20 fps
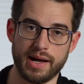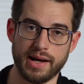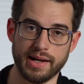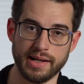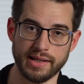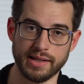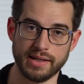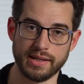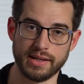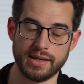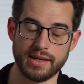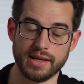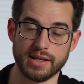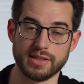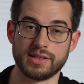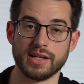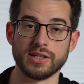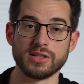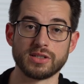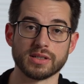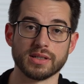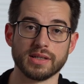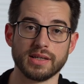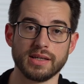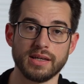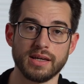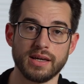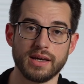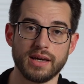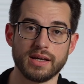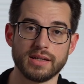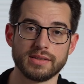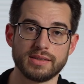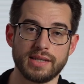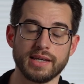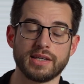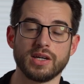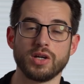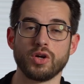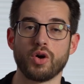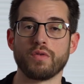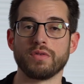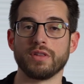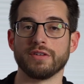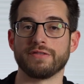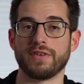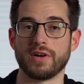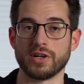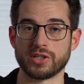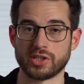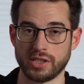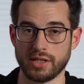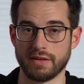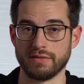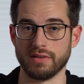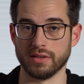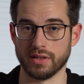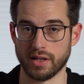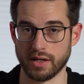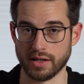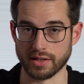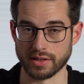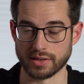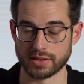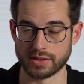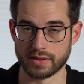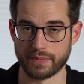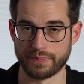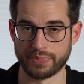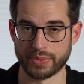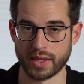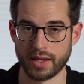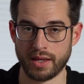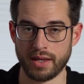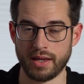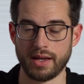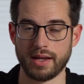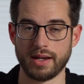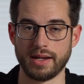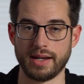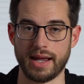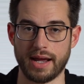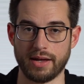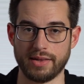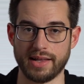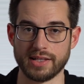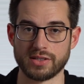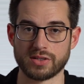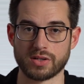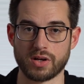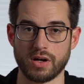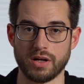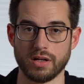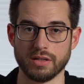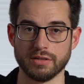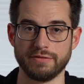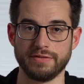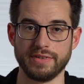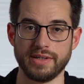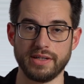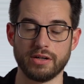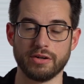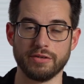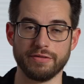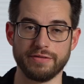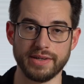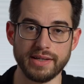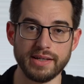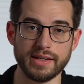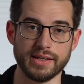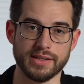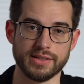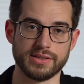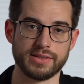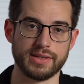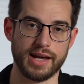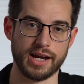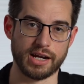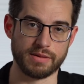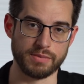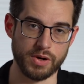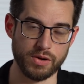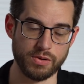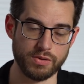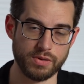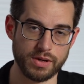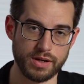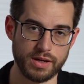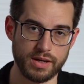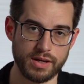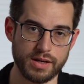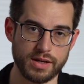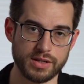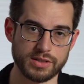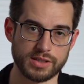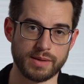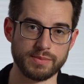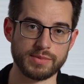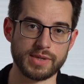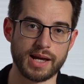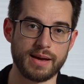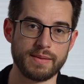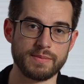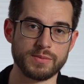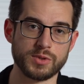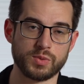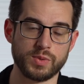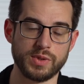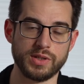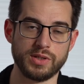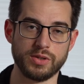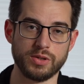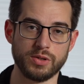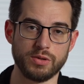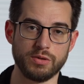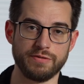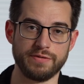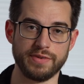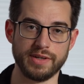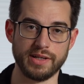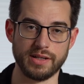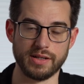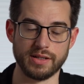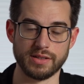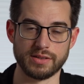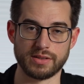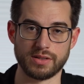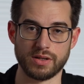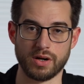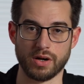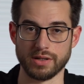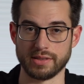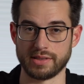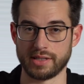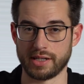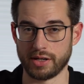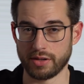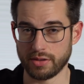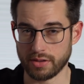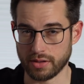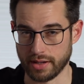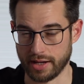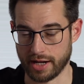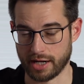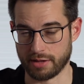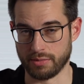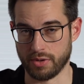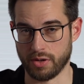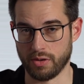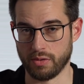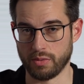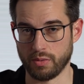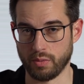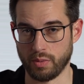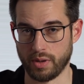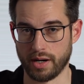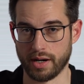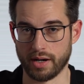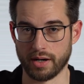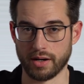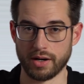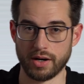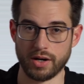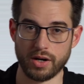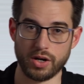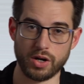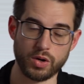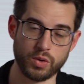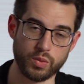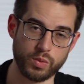the body, essentially taking over the function of the lungs. Now that's called veno-venous ECMO. Sometimes we do venous arterial ECMO, where